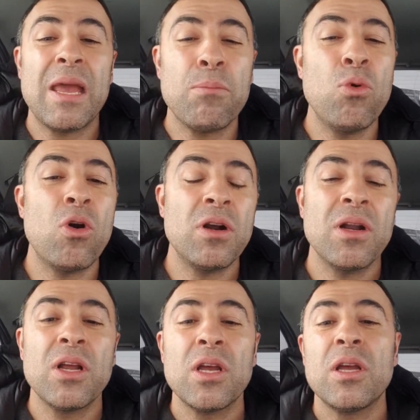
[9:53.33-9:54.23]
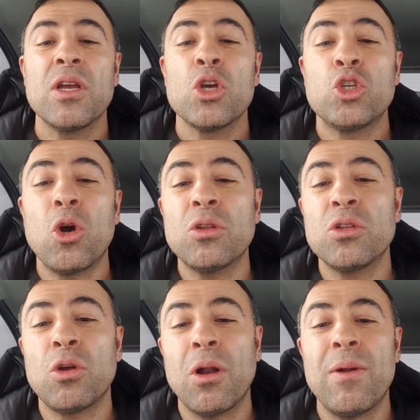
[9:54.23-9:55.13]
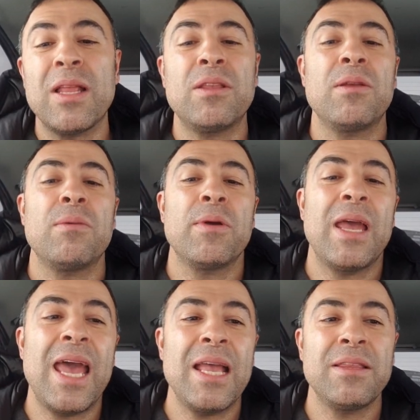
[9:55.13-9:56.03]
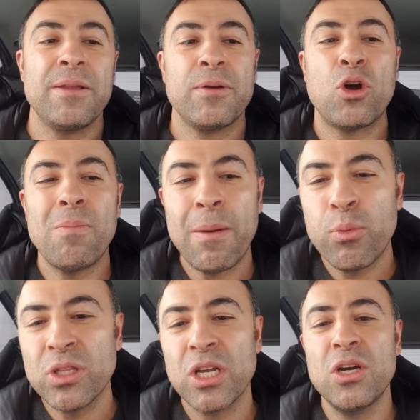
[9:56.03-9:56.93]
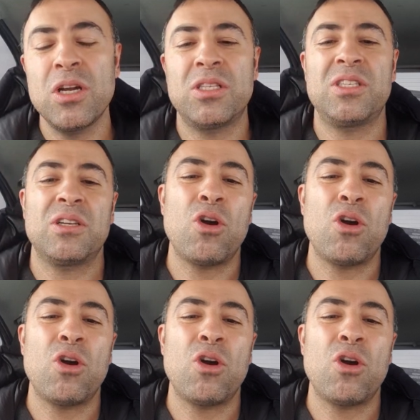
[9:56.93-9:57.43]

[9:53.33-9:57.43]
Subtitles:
more shot tolerant, and come up with the goods.